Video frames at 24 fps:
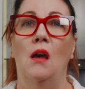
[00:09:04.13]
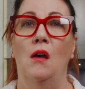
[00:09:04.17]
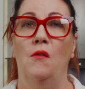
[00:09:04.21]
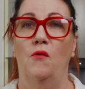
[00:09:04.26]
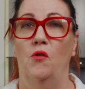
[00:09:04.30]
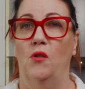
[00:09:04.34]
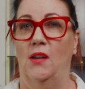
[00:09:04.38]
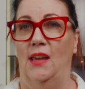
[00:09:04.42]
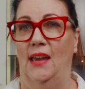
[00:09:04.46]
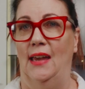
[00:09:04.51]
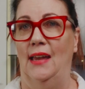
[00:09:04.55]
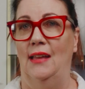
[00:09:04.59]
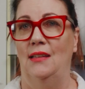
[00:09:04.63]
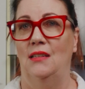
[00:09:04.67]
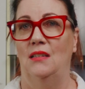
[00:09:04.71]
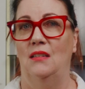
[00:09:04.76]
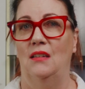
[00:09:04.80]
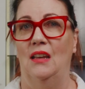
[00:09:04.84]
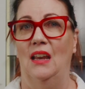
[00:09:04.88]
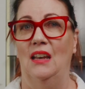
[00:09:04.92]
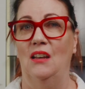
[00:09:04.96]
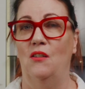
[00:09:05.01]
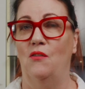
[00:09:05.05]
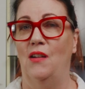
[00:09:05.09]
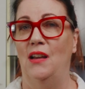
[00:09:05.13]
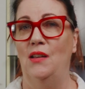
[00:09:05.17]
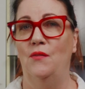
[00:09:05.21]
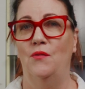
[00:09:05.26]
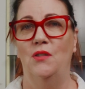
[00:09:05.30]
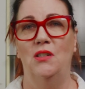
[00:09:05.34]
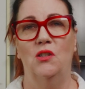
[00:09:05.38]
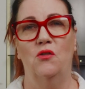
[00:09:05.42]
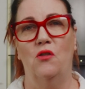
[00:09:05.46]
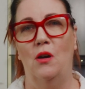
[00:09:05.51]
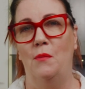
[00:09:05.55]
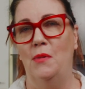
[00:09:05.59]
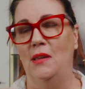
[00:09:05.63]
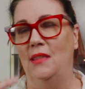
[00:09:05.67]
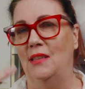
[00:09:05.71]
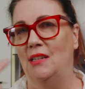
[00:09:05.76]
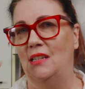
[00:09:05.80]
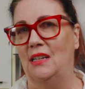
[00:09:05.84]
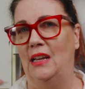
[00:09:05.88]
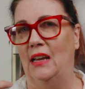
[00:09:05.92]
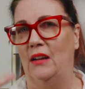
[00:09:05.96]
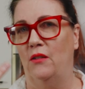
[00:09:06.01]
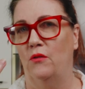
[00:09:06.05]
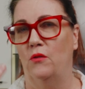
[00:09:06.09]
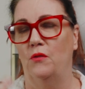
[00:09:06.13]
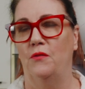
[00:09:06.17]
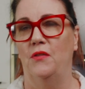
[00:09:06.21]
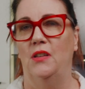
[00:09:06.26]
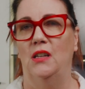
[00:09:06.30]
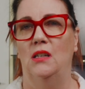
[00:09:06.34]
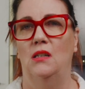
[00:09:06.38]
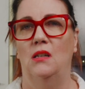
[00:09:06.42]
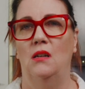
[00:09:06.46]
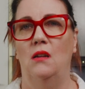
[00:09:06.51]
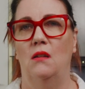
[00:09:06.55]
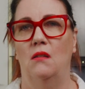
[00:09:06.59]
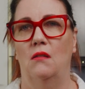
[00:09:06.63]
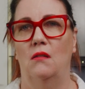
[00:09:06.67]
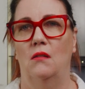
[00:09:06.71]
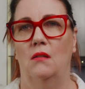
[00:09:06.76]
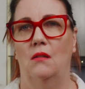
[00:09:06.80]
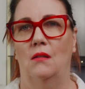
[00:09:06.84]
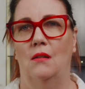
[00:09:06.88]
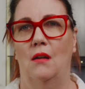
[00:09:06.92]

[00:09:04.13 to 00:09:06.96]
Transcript: for cats and great for scraping the tartar off their teeth.